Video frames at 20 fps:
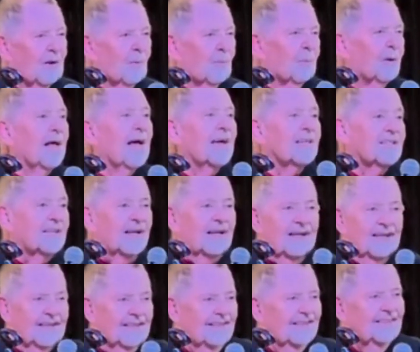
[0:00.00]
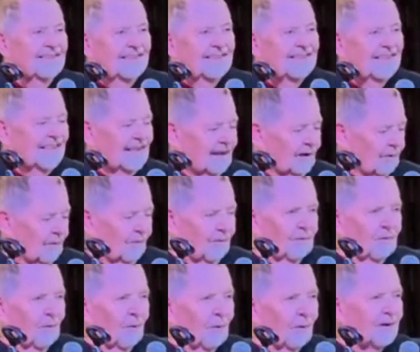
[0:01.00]
were plastic. They had a little
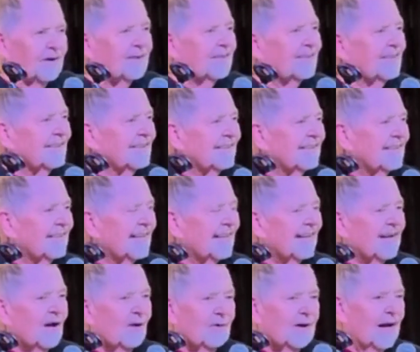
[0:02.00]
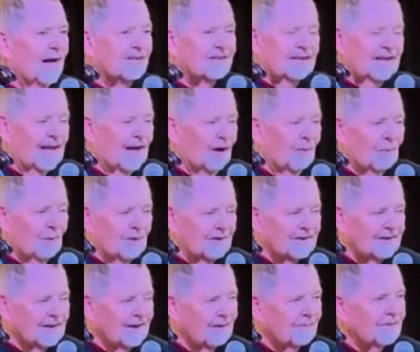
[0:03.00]
fort. Had all kinds of cowboy
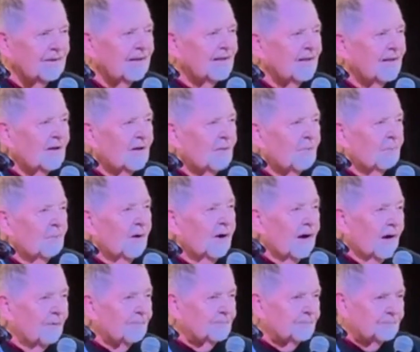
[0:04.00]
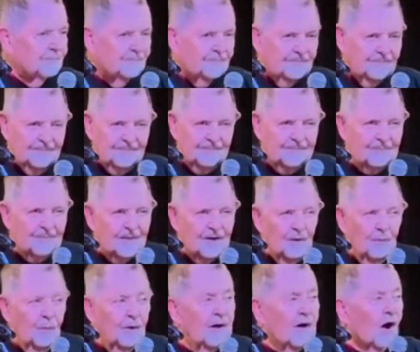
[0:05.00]
stuff. But
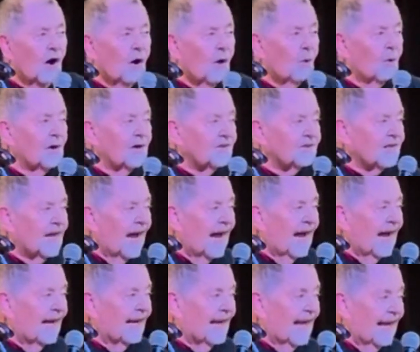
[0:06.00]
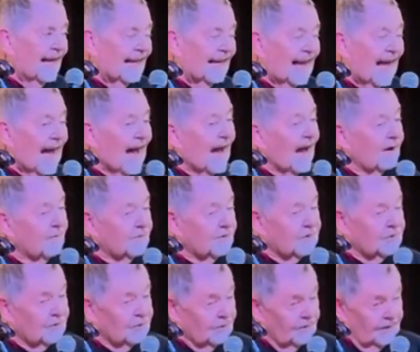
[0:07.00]
we always had a live
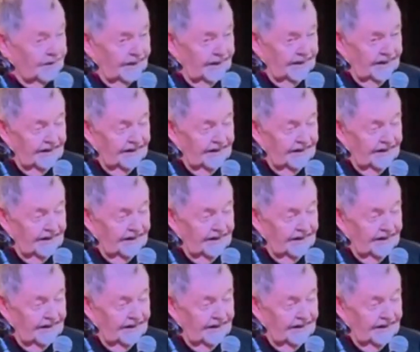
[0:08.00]
tree